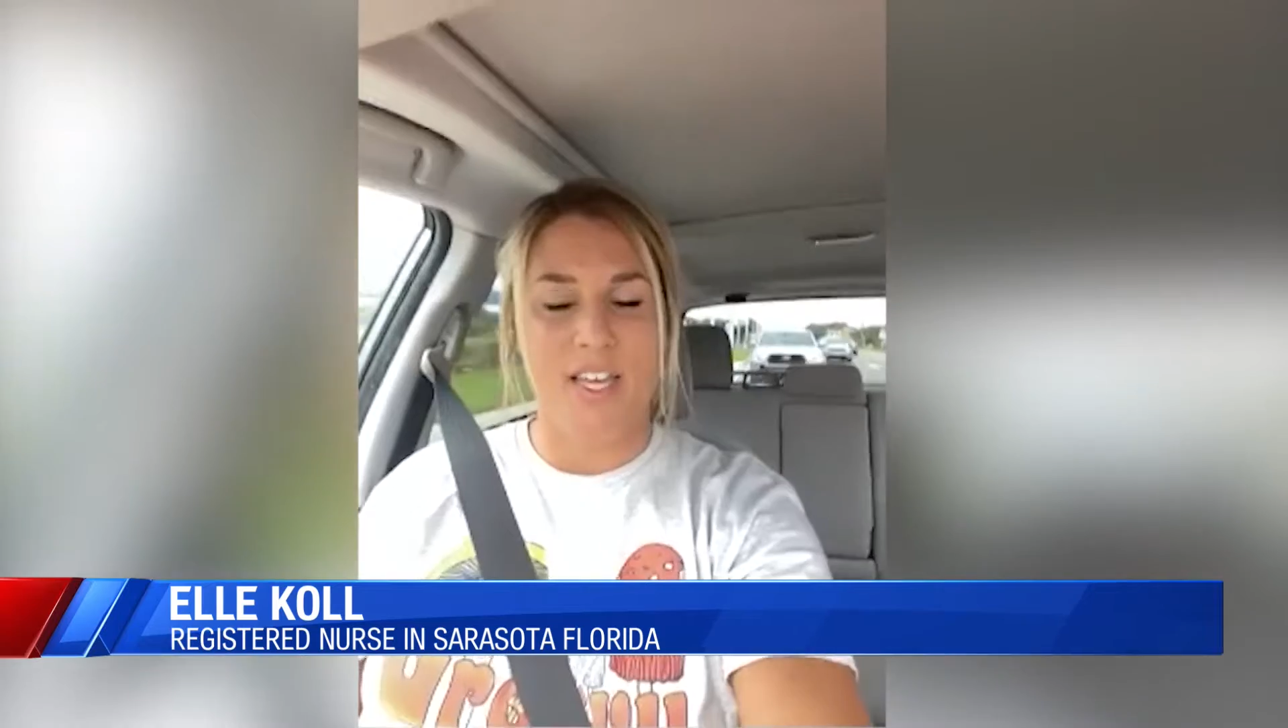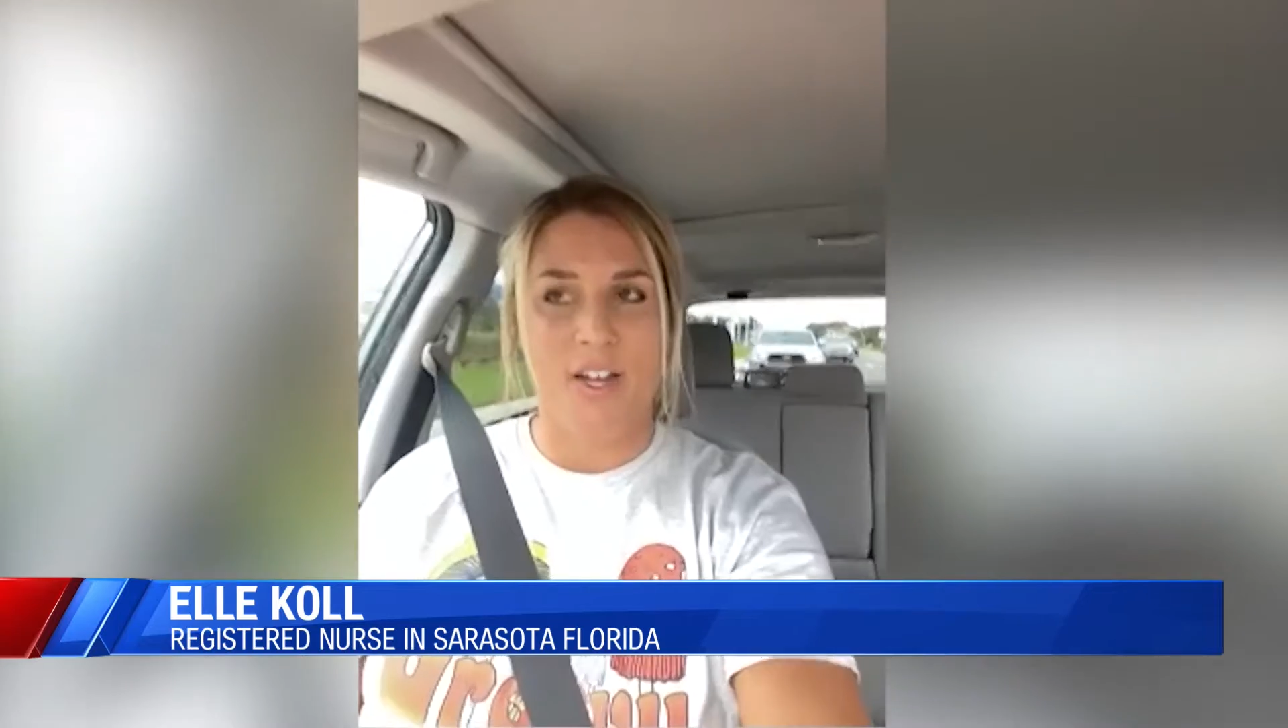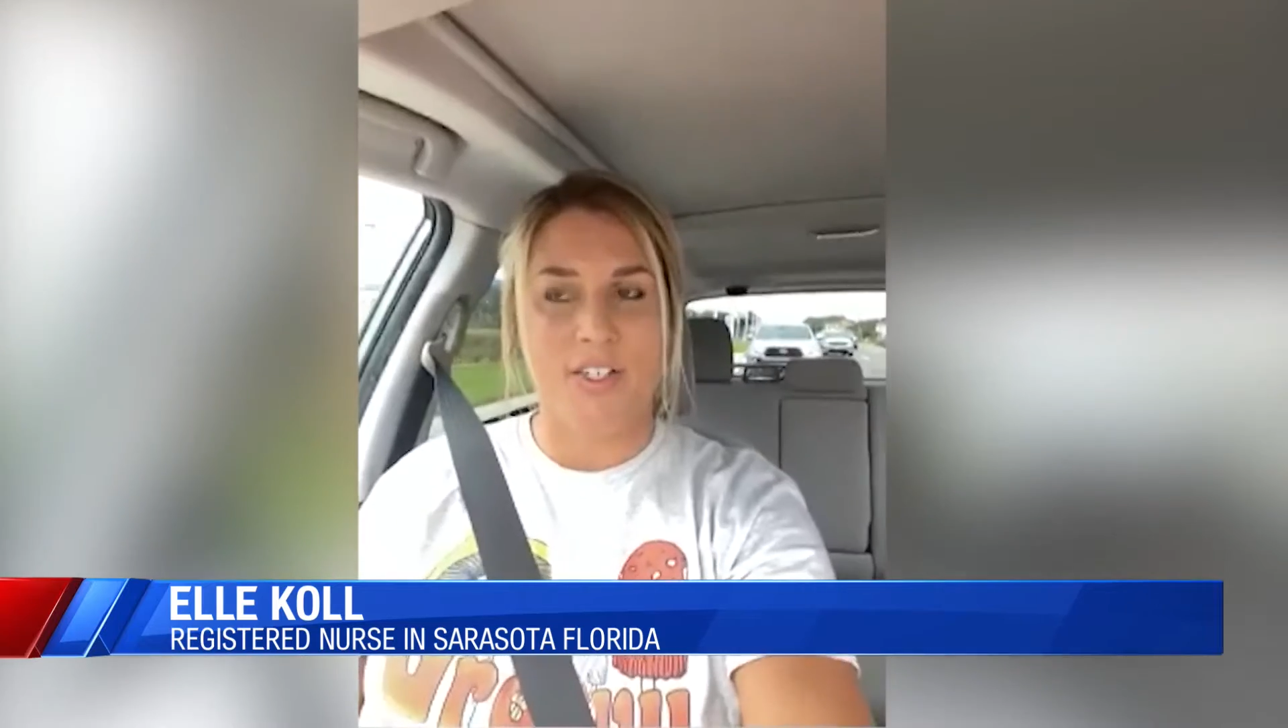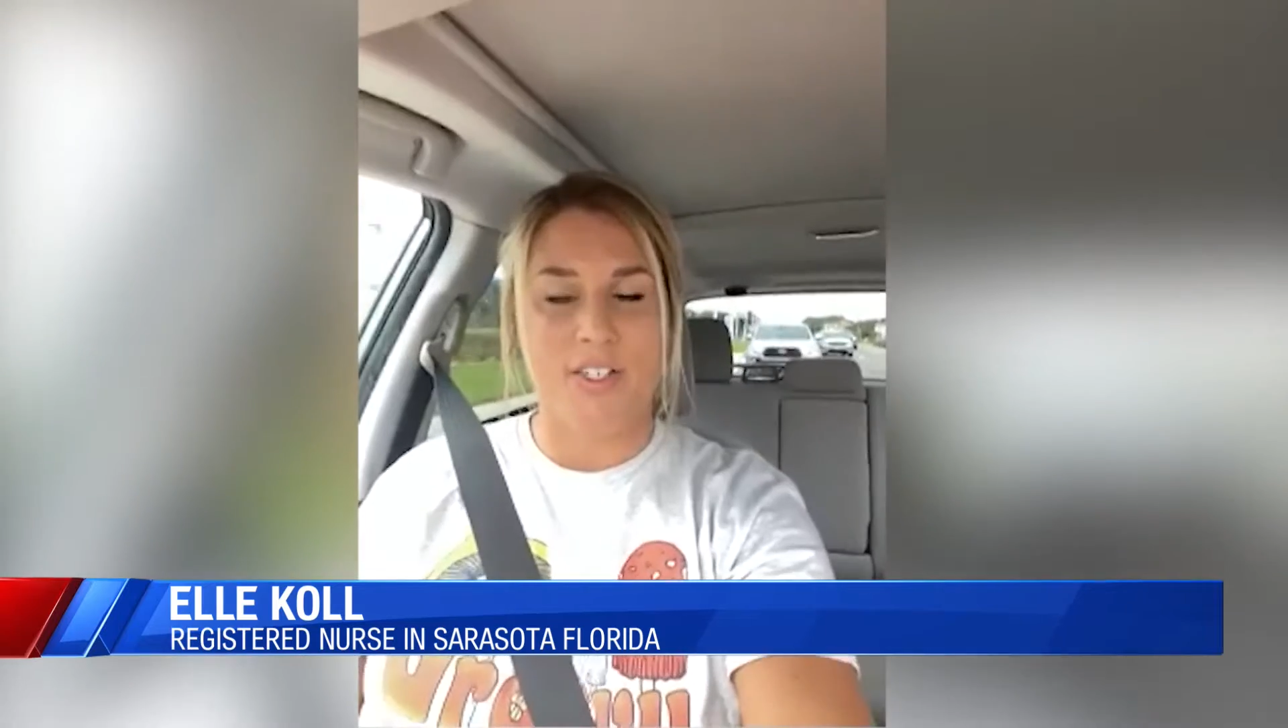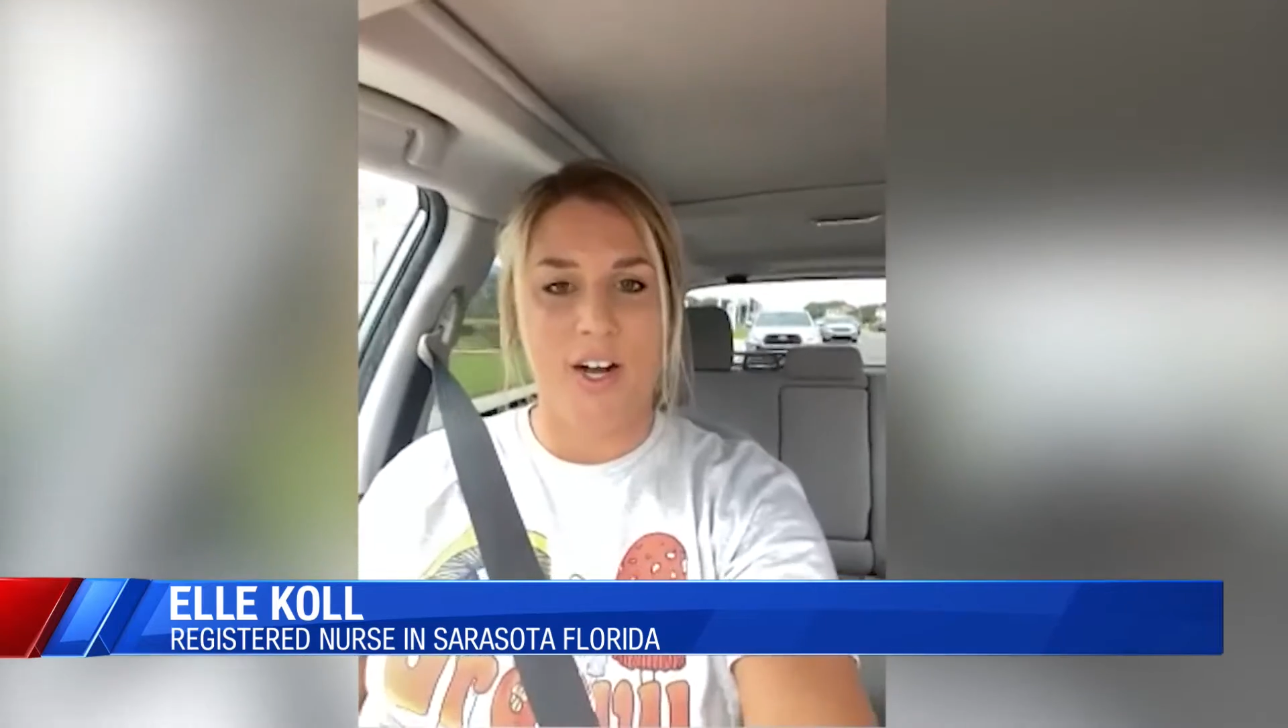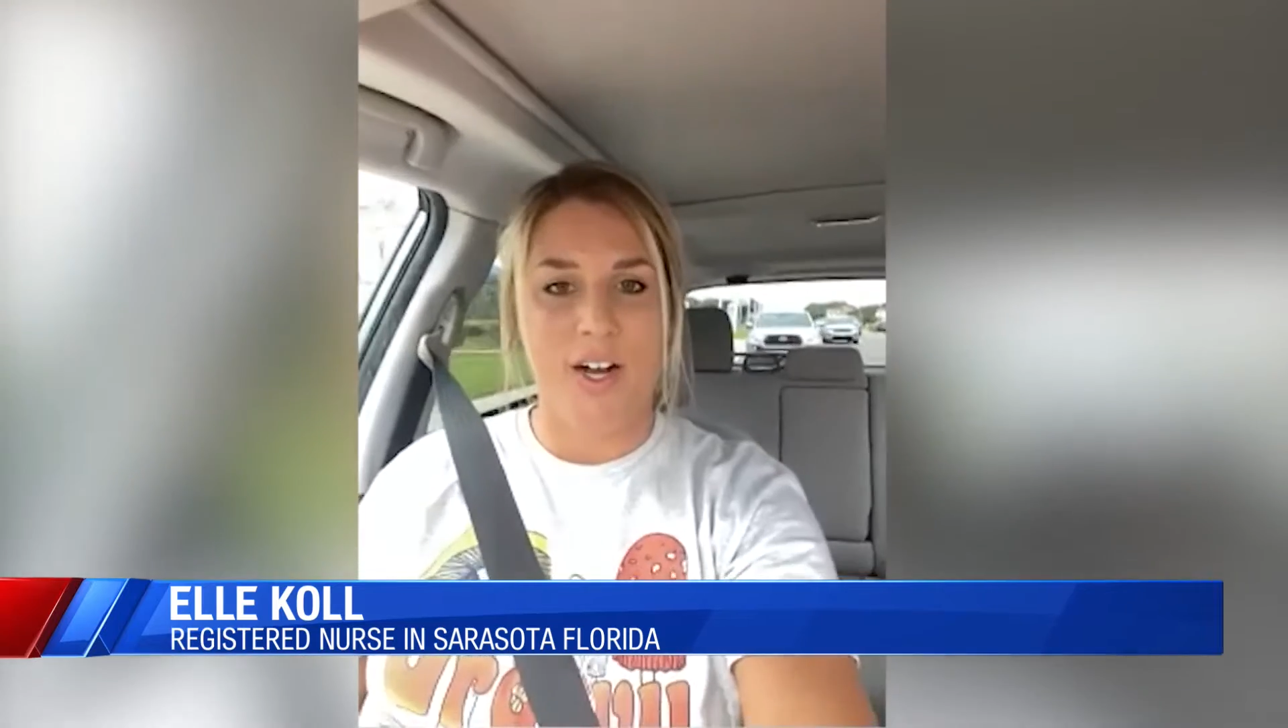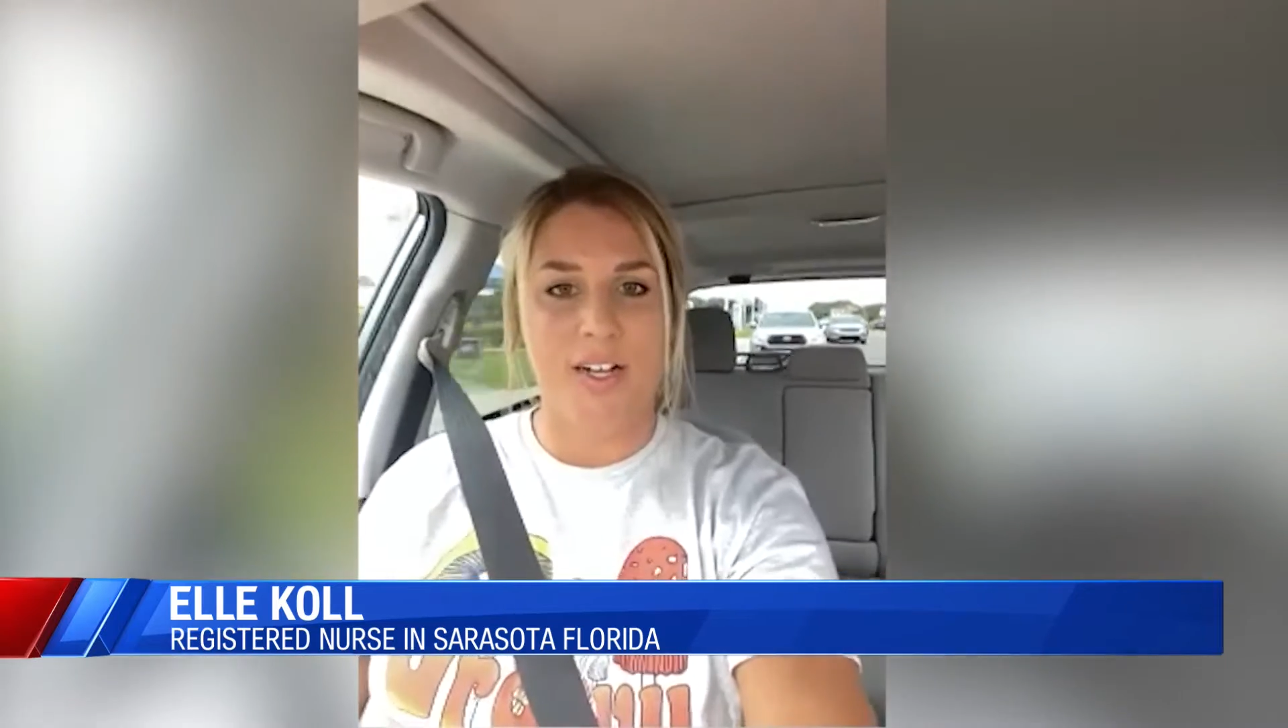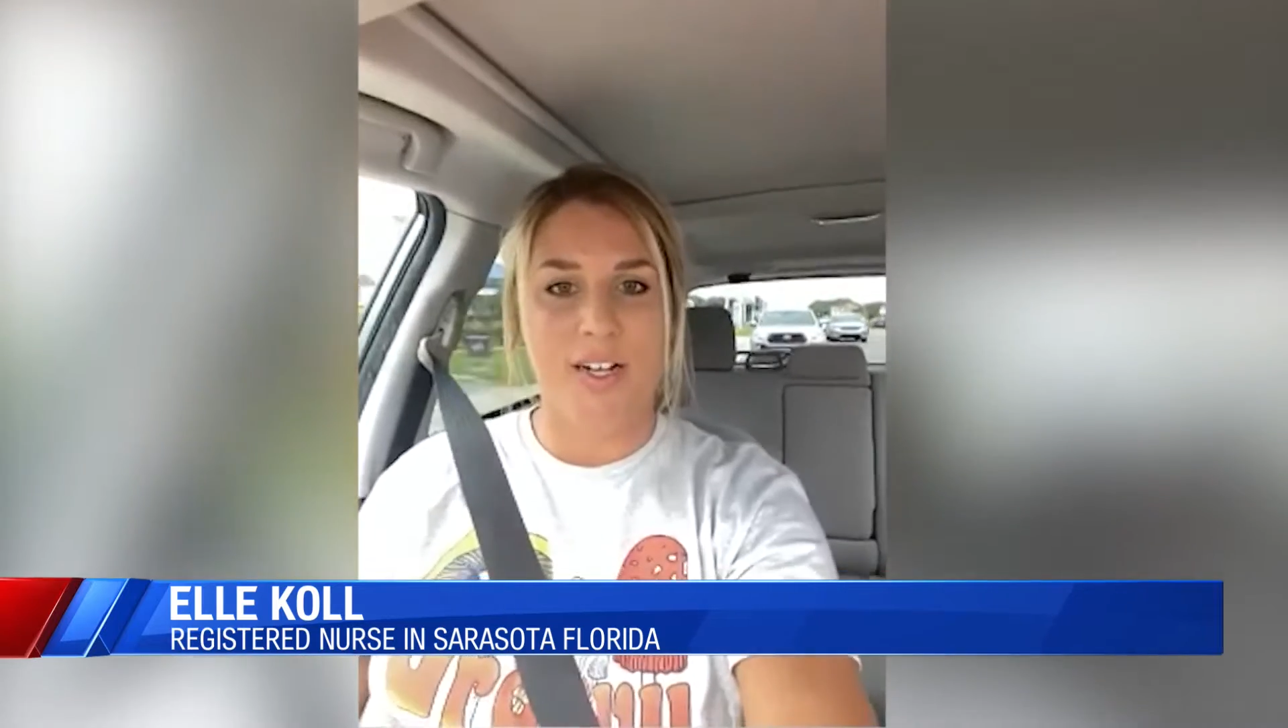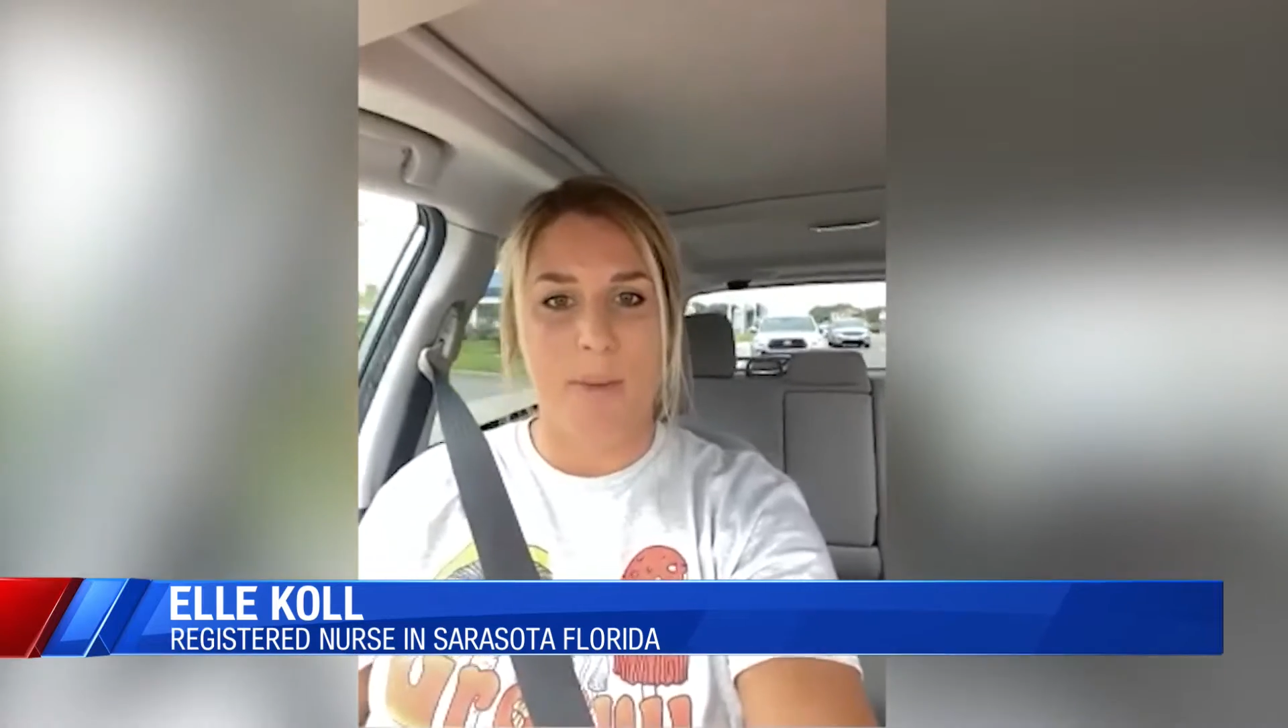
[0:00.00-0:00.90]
our dog